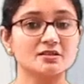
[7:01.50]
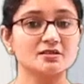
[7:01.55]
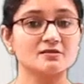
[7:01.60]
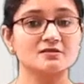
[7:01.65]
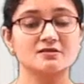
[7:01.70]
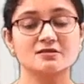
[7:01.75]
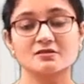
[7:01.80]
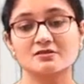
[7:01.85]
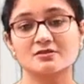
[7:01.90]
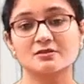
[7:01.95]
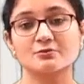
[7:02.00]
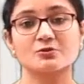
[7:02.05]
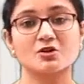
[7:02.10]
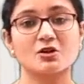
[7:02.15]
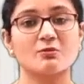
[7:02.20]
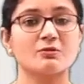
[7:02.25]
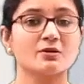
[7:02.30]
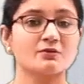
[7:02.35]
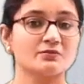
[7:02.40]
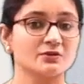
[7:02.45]
this is the
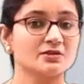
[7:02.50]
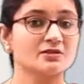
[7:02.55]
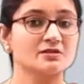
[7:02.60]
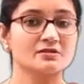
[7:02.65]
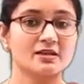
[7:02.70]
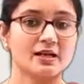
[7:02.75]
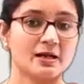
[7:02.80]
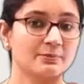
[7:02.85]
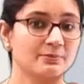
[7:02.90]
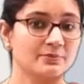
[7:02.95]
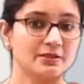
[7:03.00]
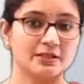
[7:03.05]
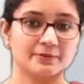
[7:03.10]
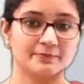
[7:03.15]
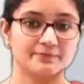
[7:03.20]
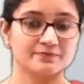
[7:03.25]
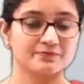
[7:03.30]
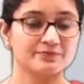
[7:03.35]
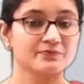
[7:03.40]
problem which is happening.